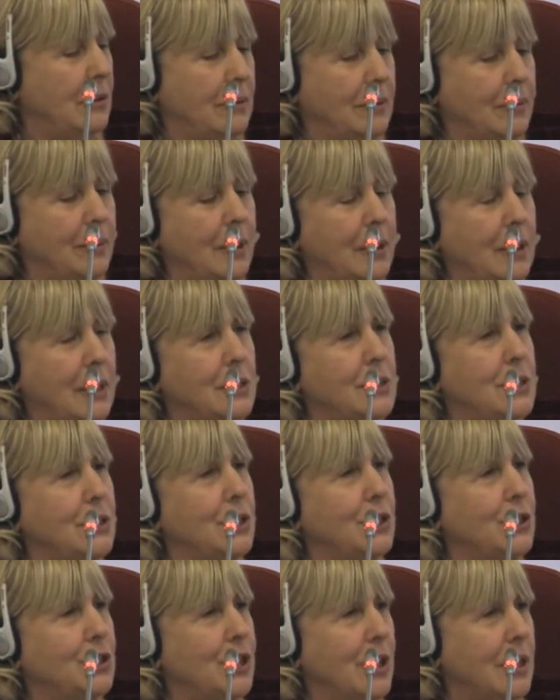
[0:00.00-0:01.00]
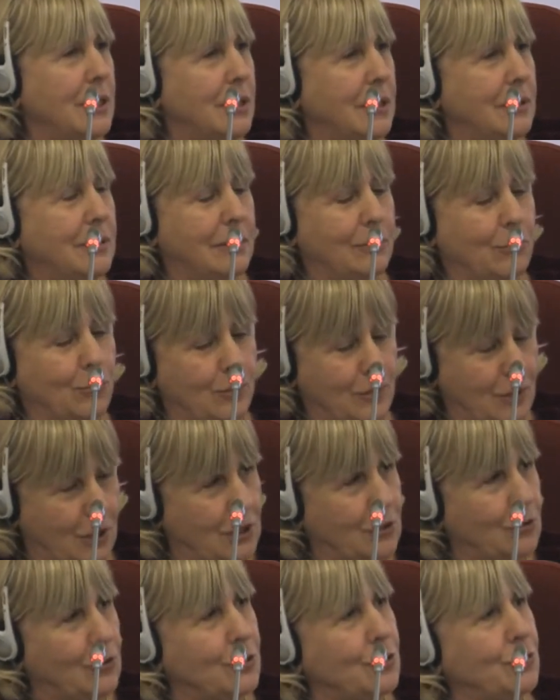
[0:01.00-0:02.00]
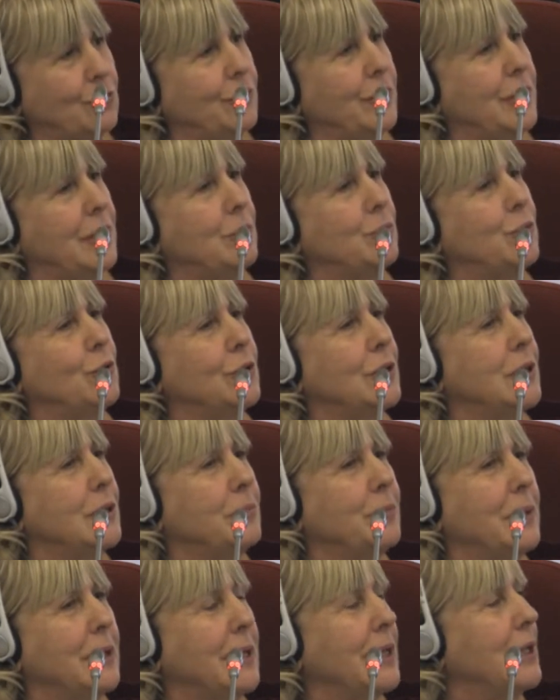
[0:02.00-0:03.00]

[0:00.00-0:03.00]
uh, listen each other, which is also very important. But